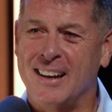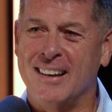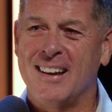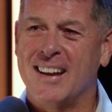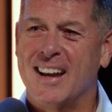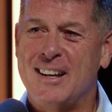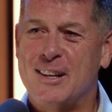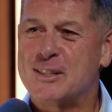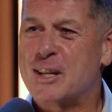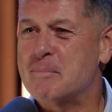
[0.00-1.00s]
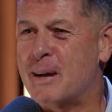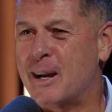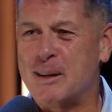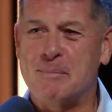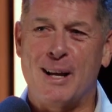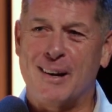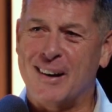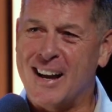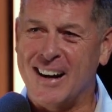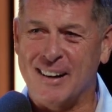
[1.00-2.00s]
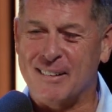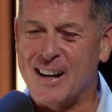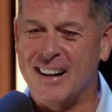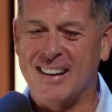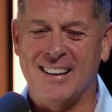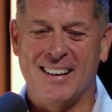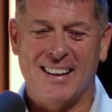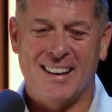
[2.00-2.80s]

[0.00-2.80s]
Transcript: and, and you just get better and better at it, right? And